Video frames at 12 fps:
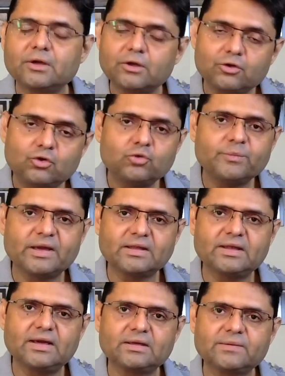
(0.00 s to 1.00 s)
do make
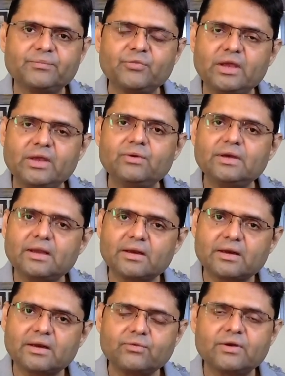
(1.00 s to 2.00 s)
that. Even a
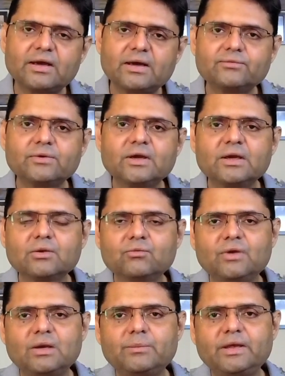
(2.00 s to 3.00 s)
rough graph
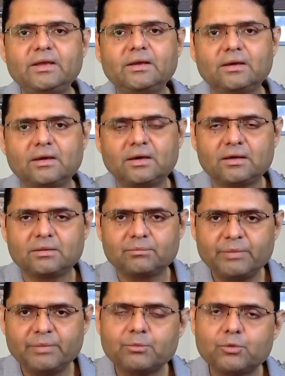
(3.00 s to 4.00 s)
will be a
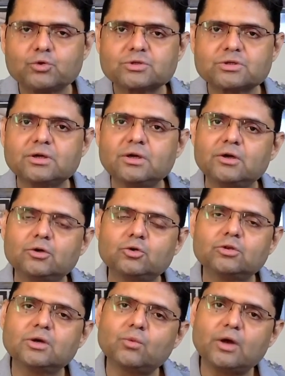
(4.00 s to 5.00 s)
big boost to
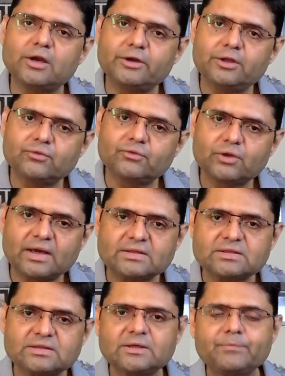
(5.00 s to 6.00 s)
the quality of your
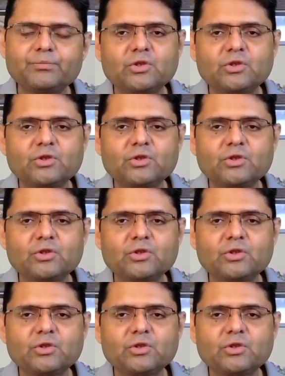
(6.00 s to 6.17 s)
answer.